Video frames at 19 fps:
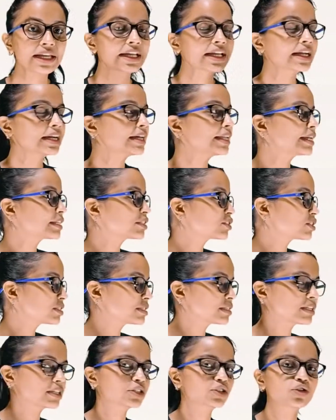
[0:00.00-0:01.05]

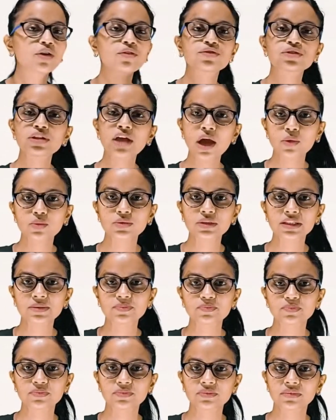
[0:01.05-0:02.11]
Characteristics of sounds.
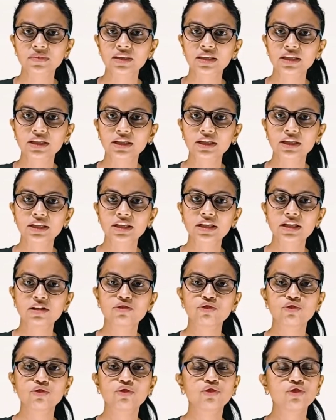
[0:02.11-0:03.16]

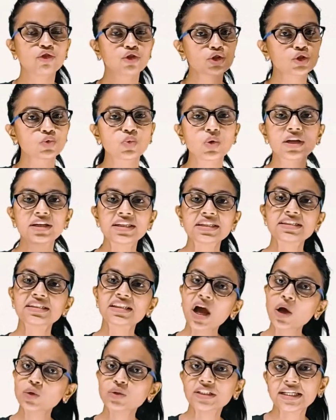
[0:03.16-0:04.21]
First one is
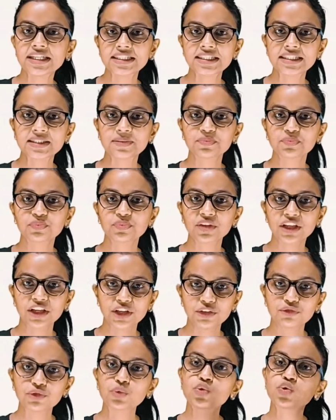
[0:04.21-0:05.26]
loudness.
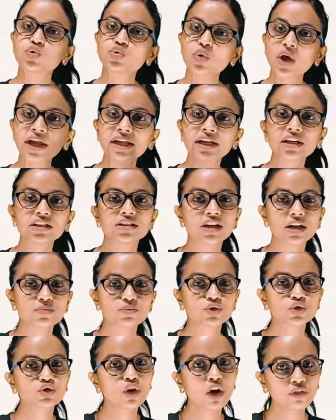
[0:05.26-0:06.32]
If you strike a
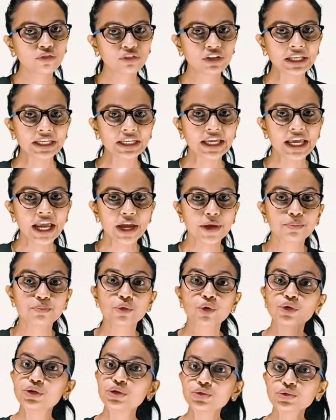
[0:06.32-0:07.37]
drum softly, it
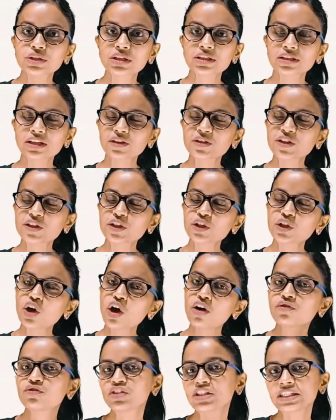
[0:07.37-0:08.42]
produces a
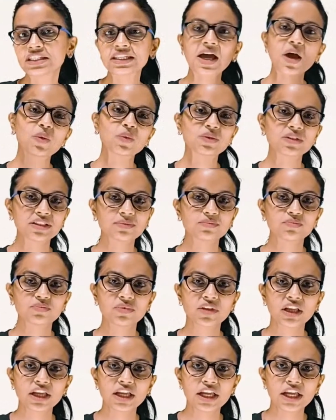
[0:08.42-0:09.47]
soft sound.
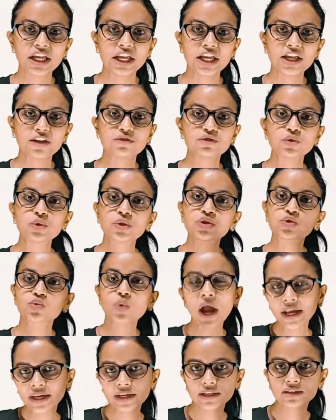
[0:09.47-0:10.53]
If you
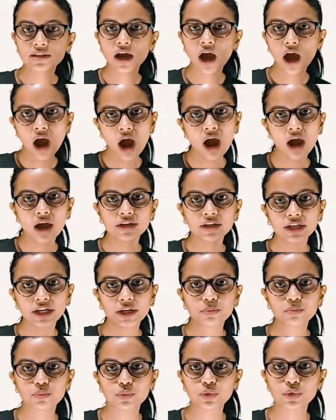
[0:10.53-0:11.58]
strike it hard,
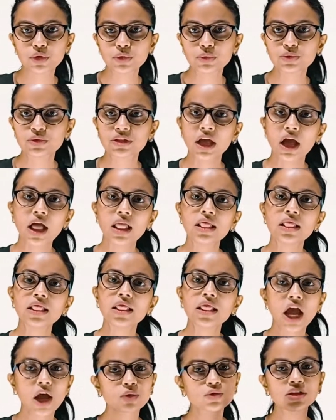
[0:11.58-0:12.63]
it produces a
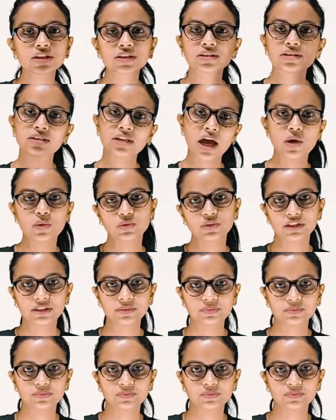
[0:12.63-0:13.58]
louder sound.